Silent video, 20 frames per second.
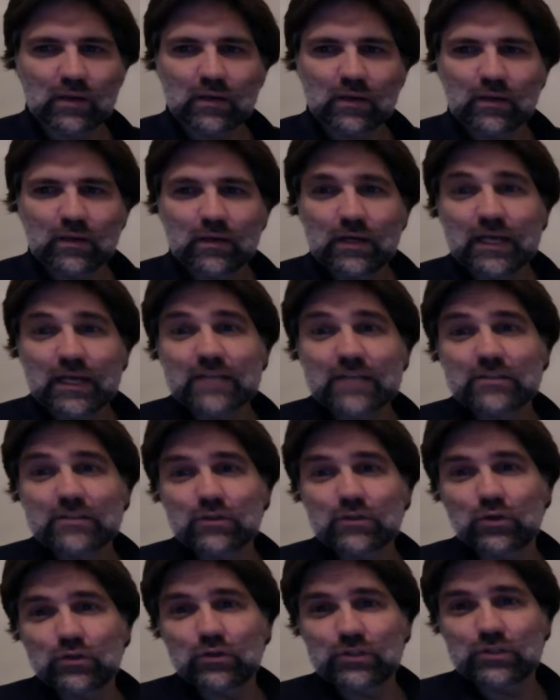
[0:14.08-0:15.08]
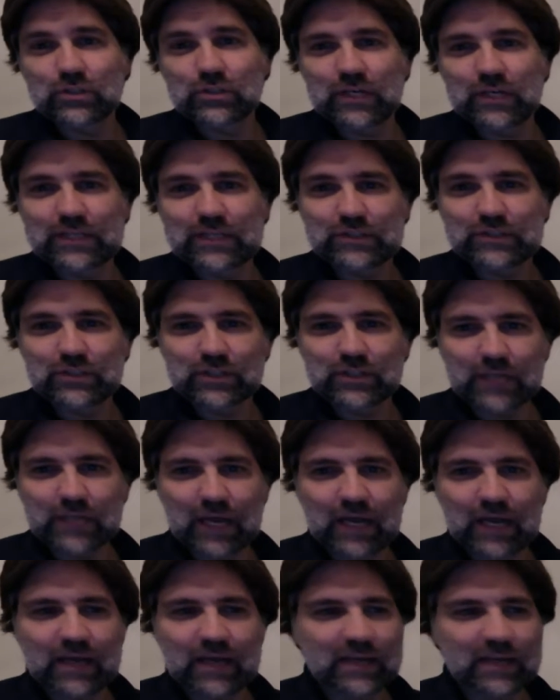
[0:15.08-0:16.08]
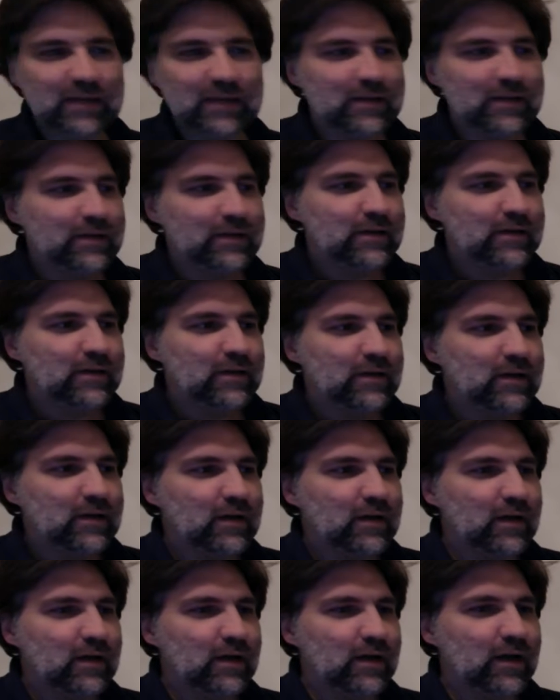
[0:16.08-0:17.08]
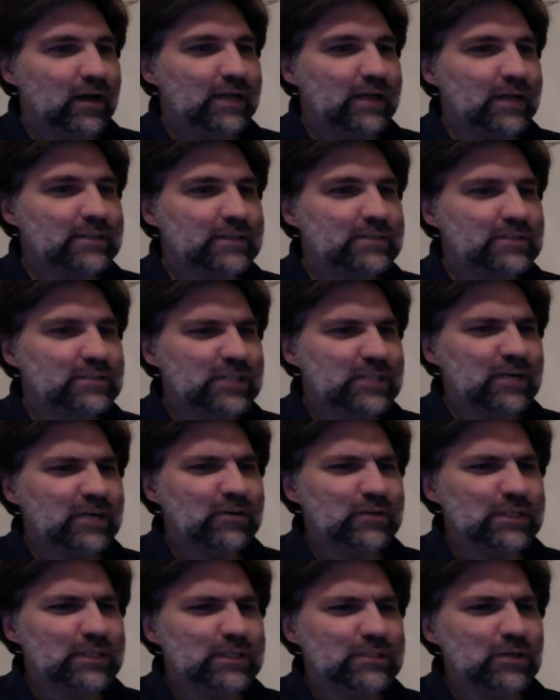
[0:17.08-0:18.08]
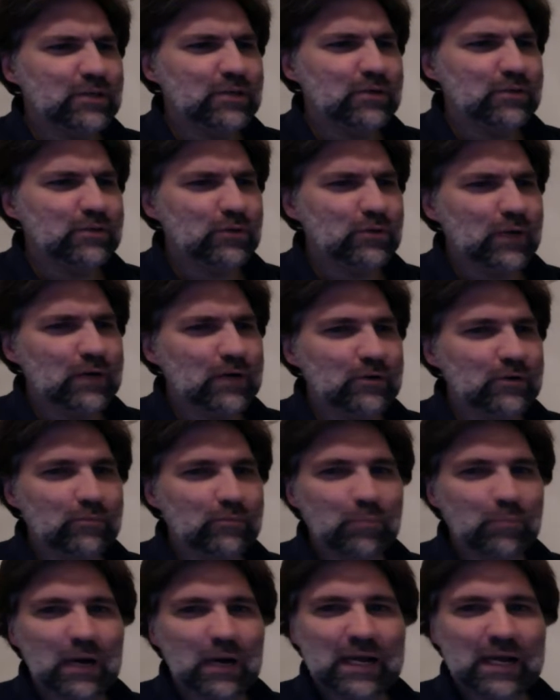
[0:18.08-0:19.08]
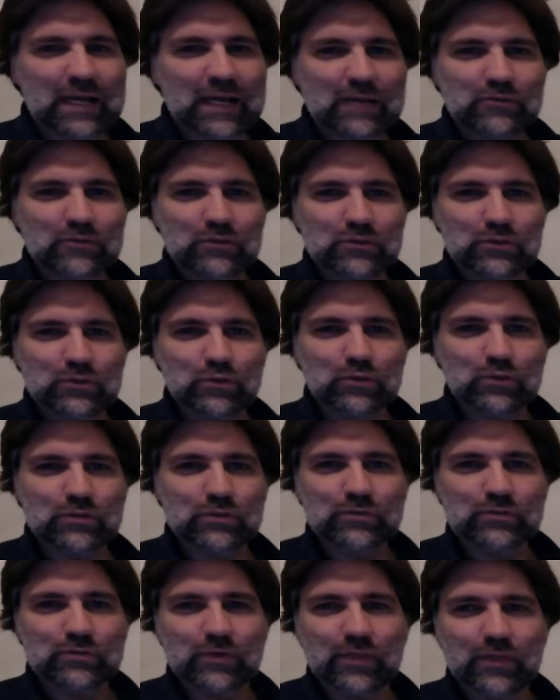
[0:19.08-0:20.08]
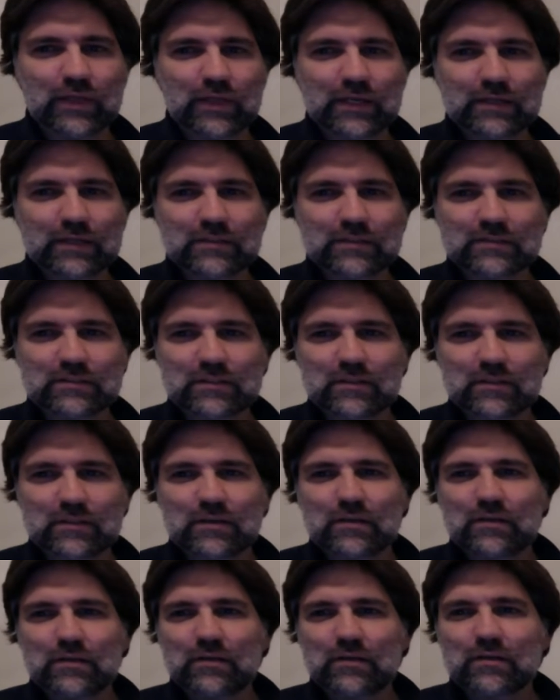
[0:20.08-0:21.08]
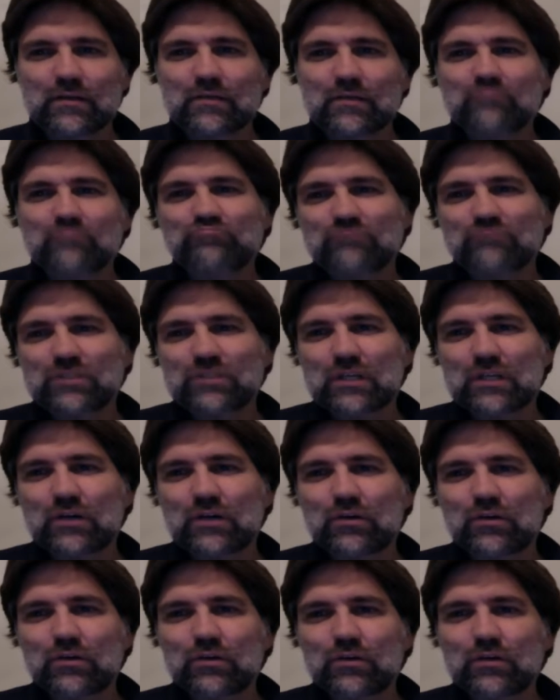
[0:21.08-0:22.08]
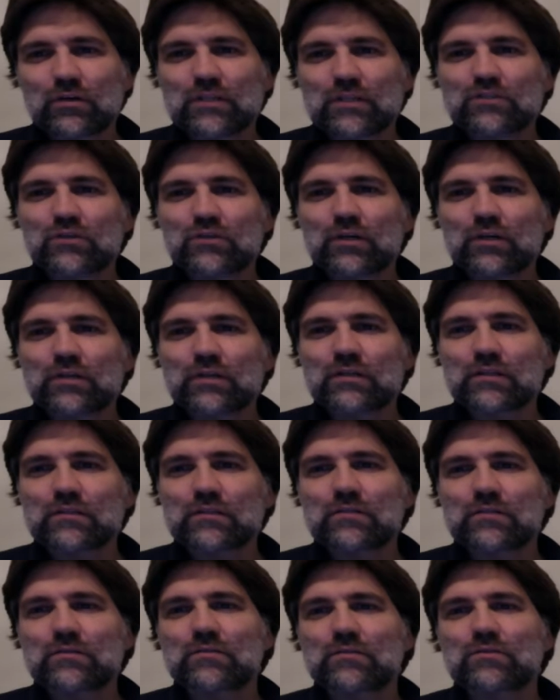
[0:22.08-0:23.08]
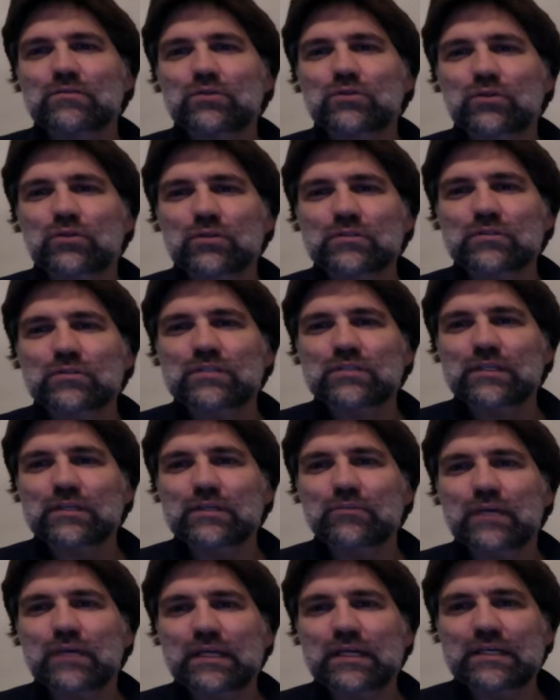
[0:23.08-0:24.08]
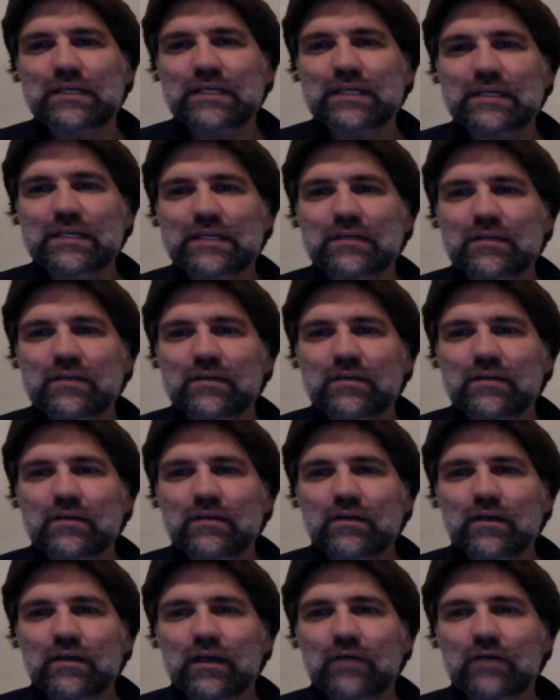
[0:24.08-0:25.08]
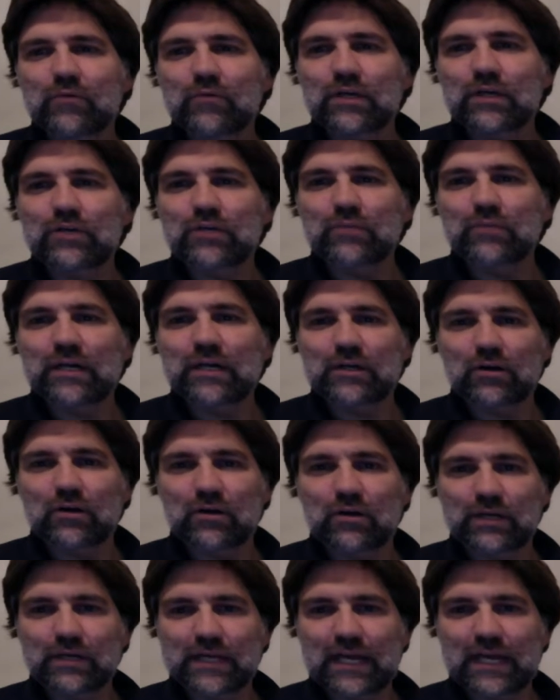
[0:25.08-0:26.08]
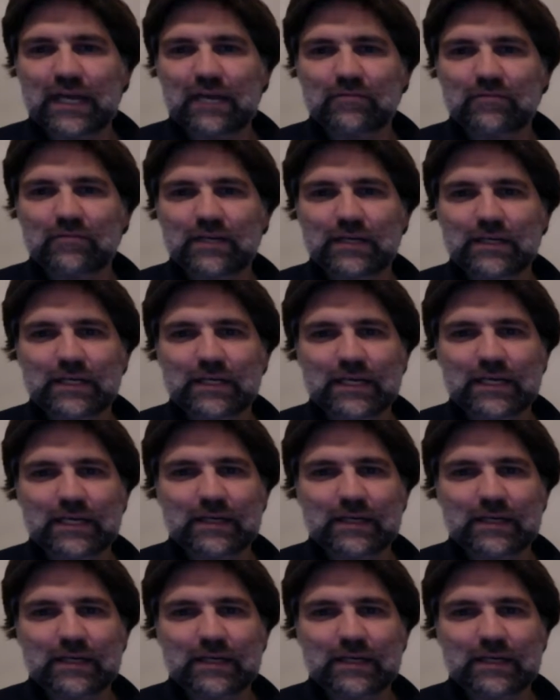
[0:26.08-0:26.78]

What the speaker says: As an older Lazier guy, I generally don't go out and buy extra tools for things. So let's look at the tools that you might need and what you might already have on hand.